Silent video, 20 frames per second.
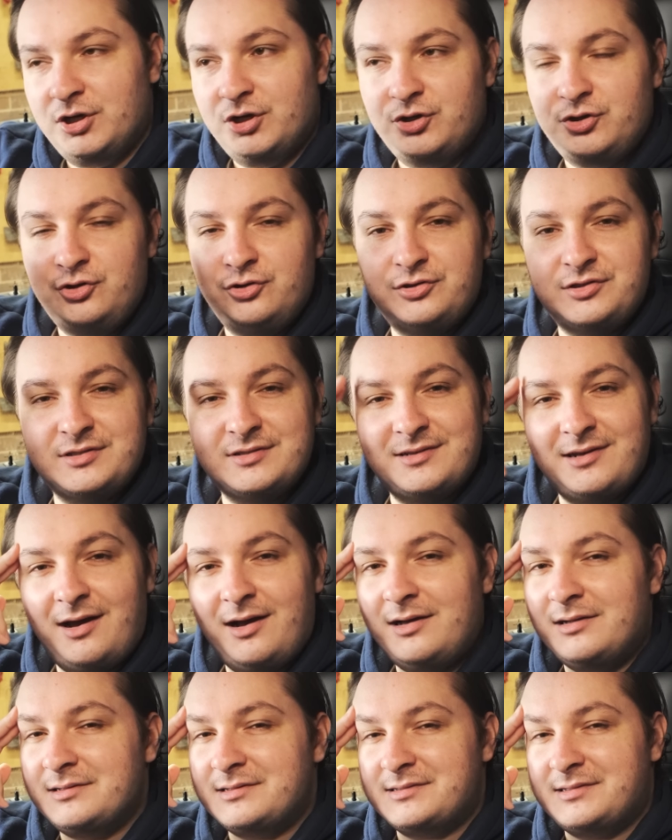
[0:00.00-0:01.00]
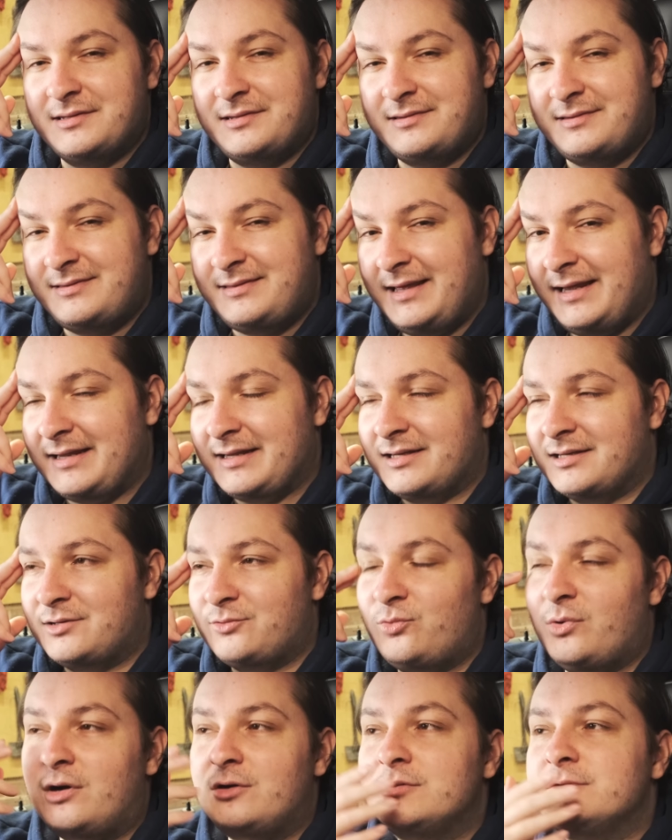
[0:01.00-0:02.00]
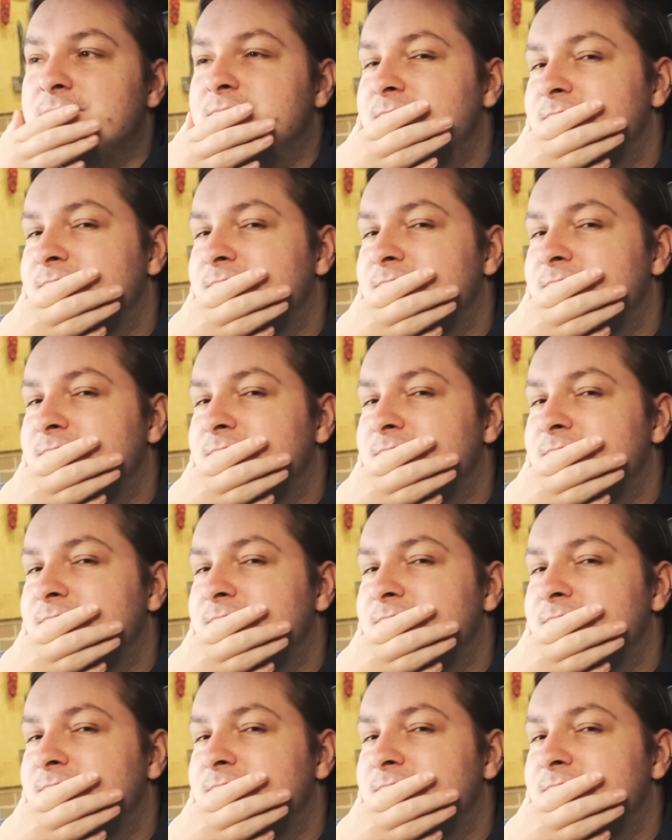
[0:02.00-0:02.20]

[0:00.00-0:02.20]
you start to think, well,